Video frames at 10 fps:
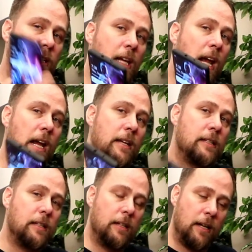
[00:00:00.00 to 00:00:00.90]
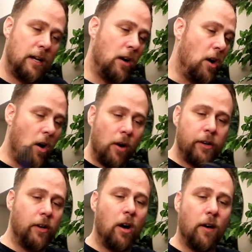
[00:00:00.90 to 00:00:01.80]
case on
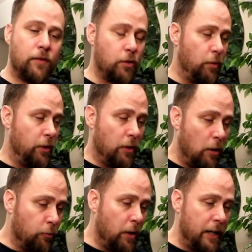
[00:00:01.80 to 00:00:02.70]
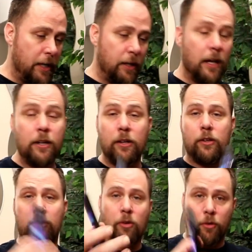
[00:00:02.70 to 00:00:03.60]
and off. So you're out riding, and then
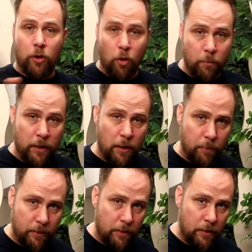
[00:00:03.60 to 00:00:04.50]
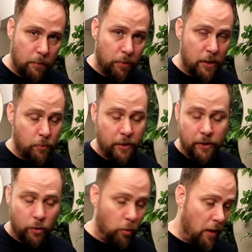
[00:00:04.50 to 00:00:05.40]
you all meet up at the place where you're
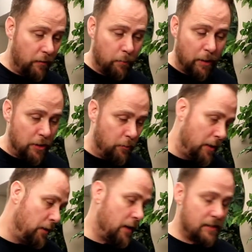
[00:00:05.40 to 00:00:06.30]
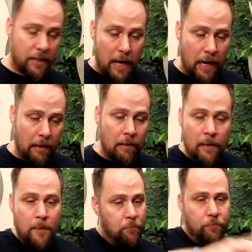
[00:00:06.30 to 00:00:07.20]
going to go have a bite to eat as a gang.
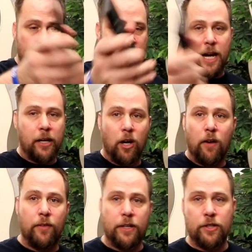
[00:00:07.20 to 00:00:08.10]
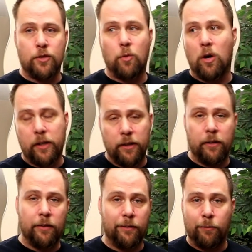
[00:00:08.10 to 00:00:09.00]
You take it off and you just walk
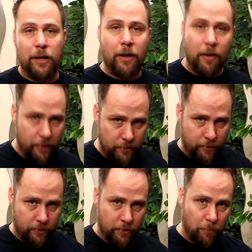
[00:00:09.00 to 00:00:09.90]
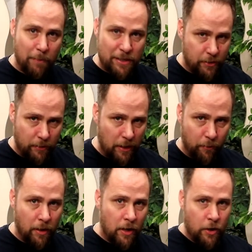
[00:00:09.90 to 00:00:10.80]
in, and without having to mess
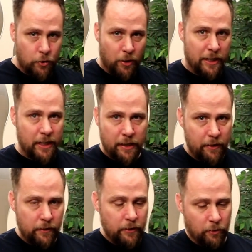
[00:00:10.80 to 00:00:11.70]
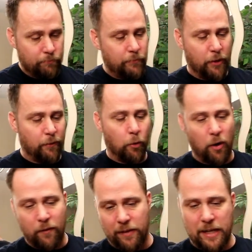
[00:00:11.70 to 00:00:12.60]
around trying to get your phone
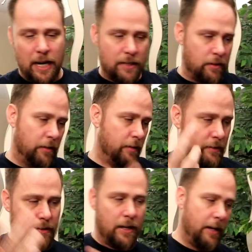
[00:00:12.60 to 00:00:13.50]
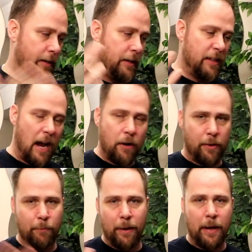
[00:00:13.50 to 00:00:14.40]
off of the case and this and that and then out
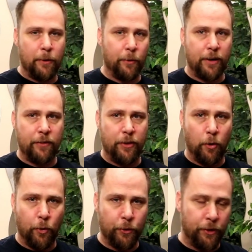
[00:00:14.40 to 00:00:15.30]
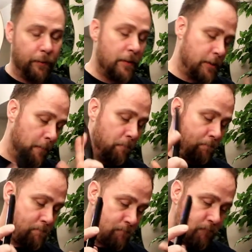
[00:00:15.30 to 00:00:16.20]
of the bag or whatever in the holder. So
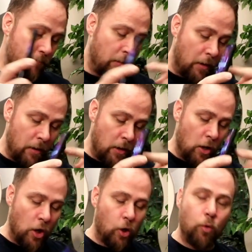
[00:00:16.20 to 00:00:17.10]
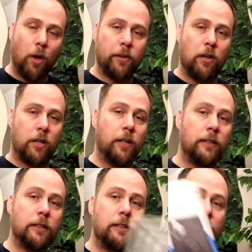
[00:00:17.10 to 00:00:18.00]
quad lock
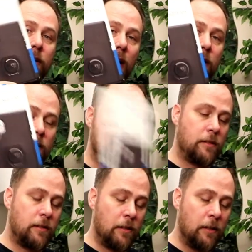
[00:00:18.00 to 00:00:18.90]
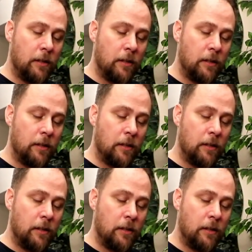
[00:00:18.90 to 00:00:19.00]
cases,